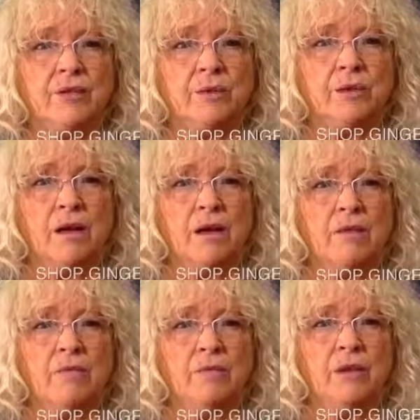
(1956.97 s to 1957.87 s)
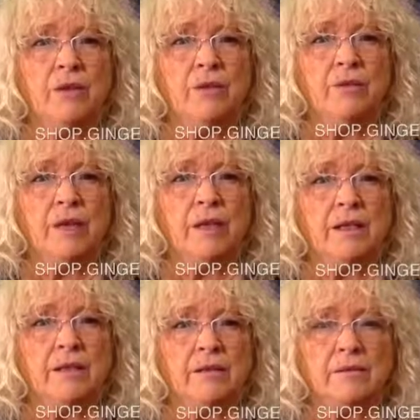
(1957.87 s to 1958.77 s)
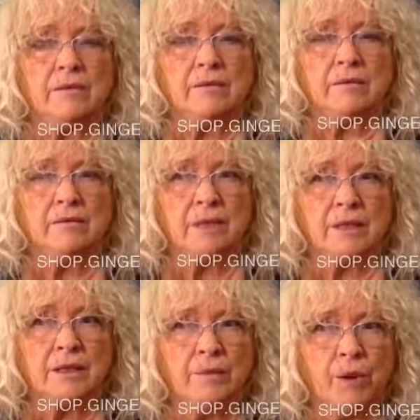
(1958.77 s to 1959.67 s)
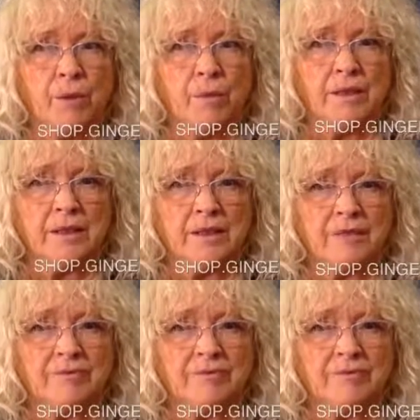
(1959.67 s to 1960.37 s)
will come when you're ready. It's a promise.